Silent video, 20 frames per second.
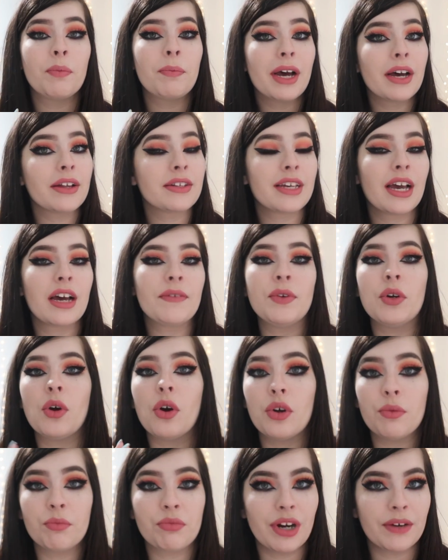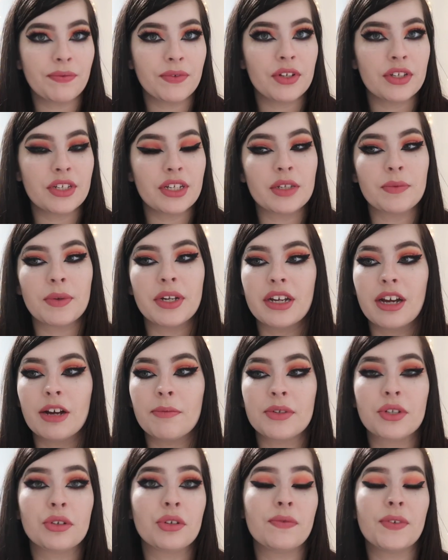bound to have your own preferences when it
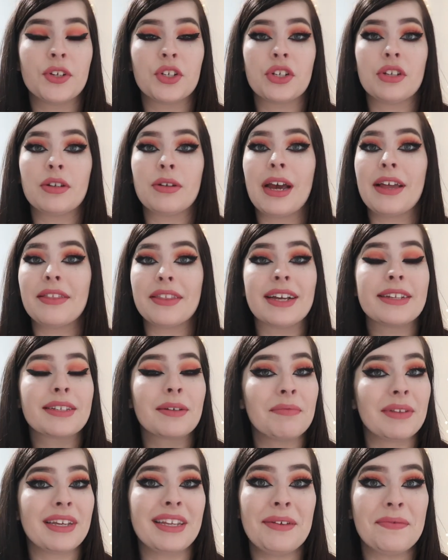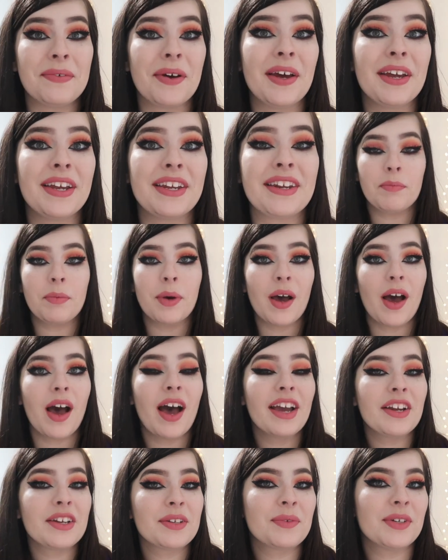comes to revision, and that's completely fine. But
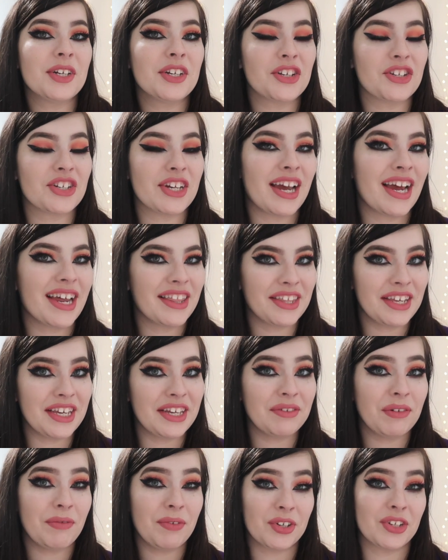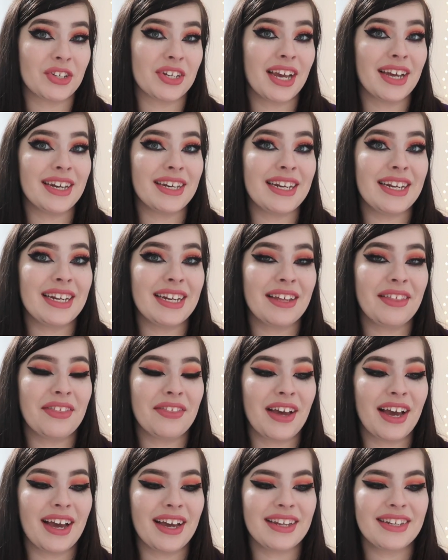I just wanted to share the revision technique
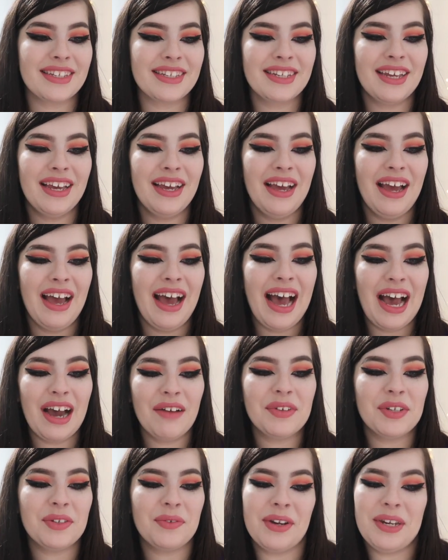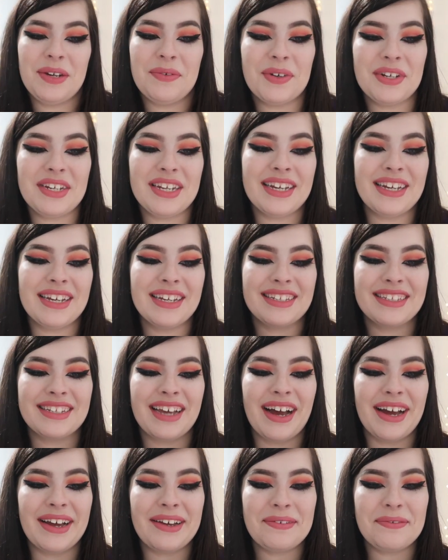that after 21 years
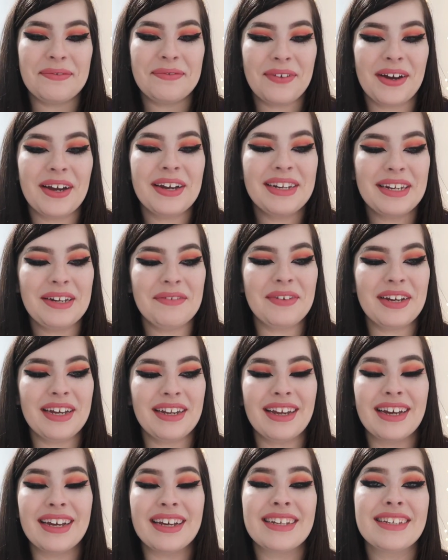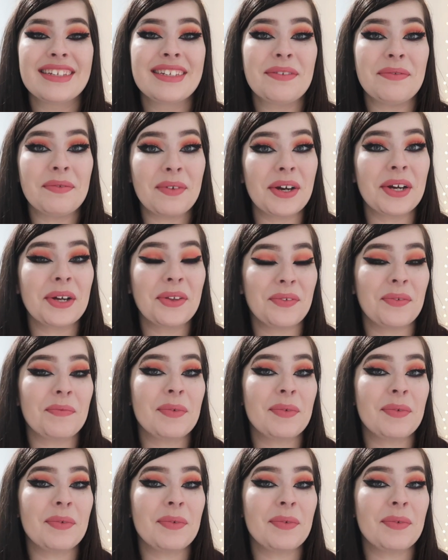I've finally realised works for